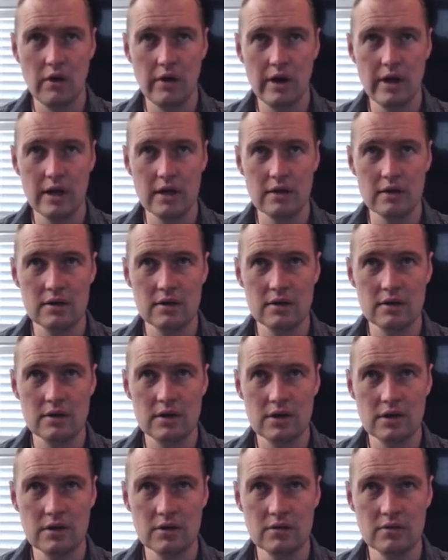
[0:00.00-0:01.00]
All right,
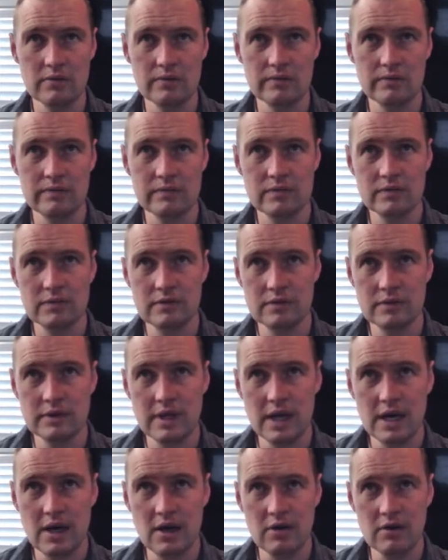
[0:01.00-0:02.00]
so
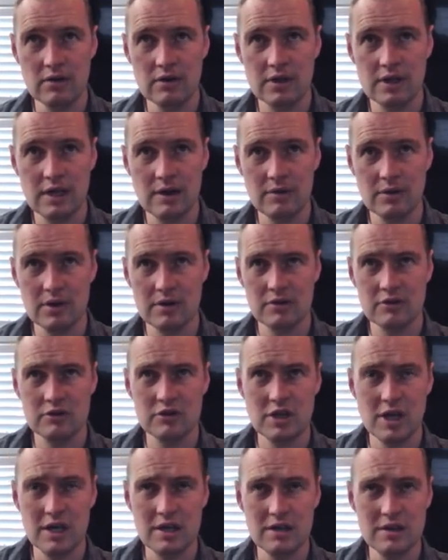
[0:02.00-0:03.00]
now can
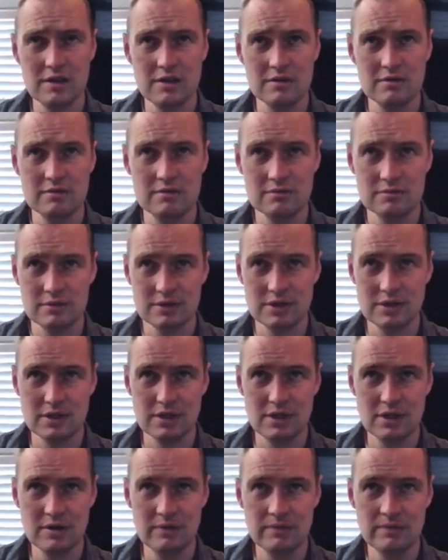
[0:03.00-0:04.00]
we check it?
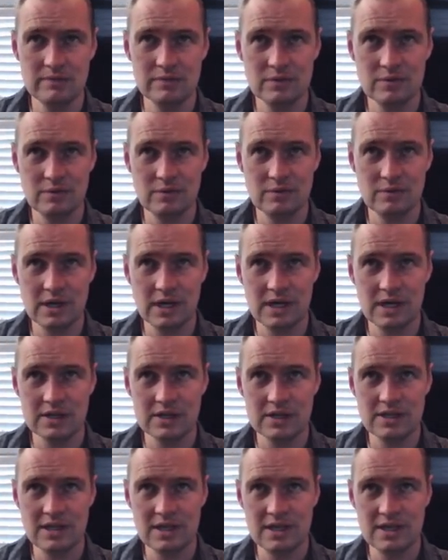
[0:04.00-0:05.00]
Yep, we
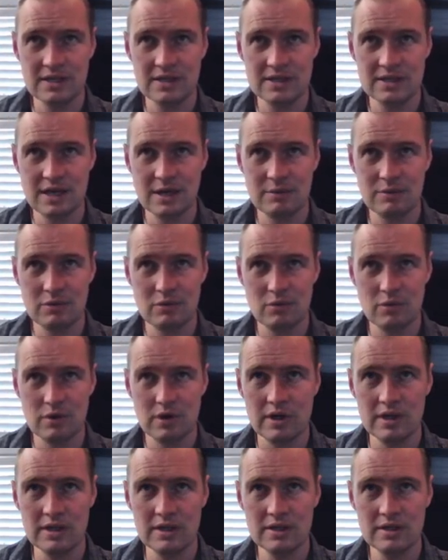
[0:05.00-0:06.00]
got 10 times
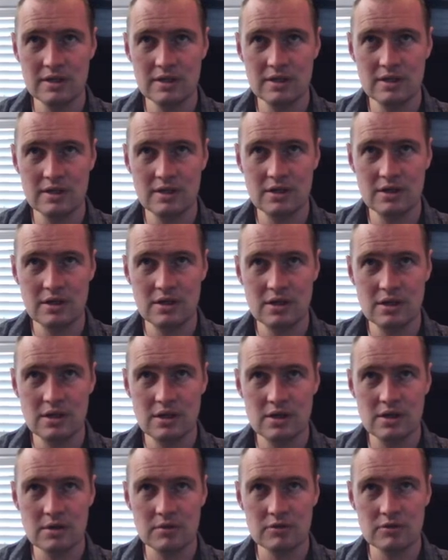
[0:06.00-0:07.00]
1.
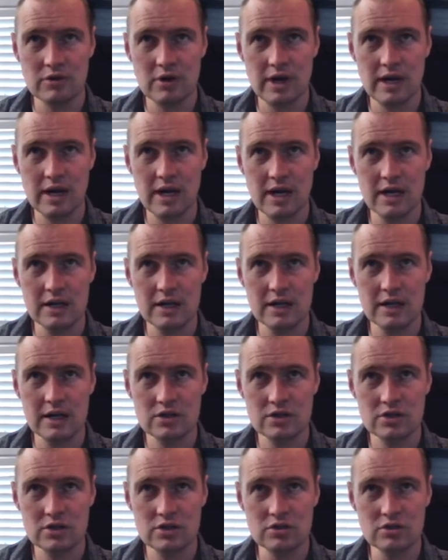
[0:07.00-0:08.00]
Subtract
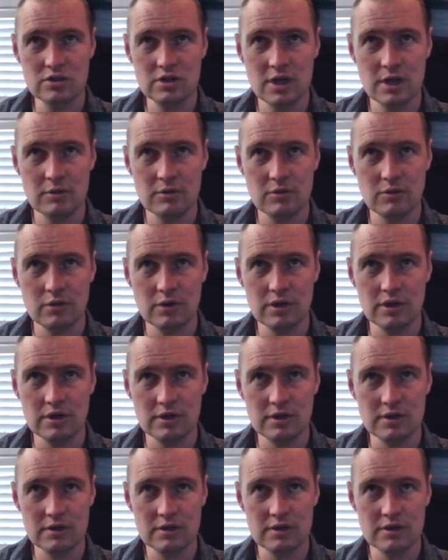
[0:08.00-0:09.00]
2 times
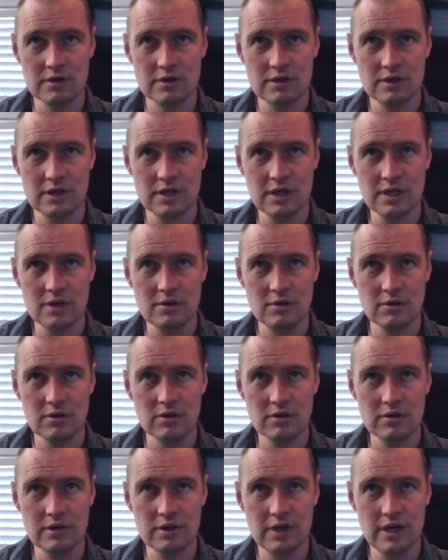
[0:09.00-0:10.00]
1
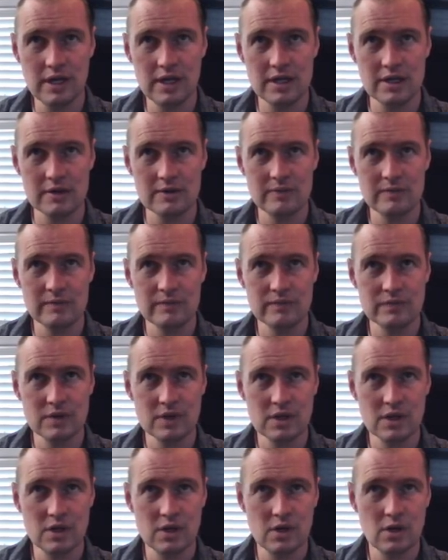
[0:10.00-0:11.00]
equals 8.
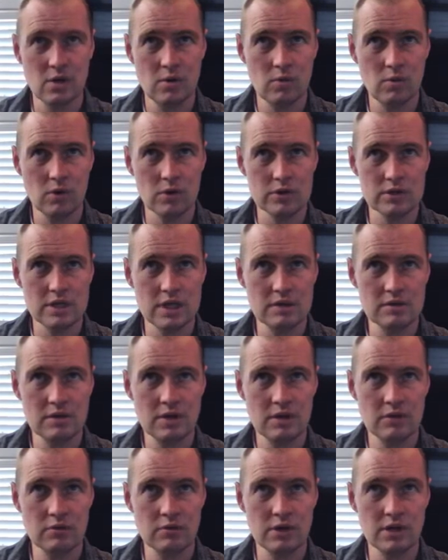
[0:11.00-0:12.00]
Well,
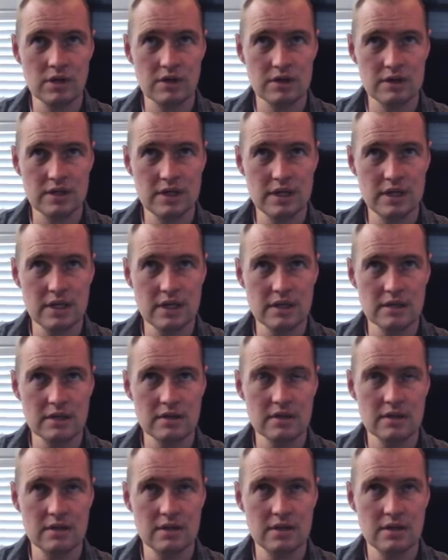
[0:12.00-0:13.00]
10 times 1 is
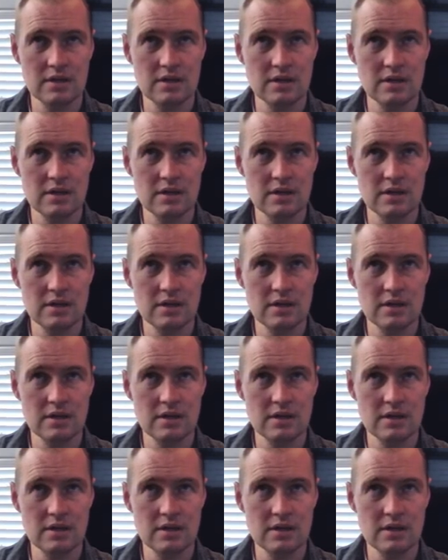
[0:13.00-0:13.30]
10.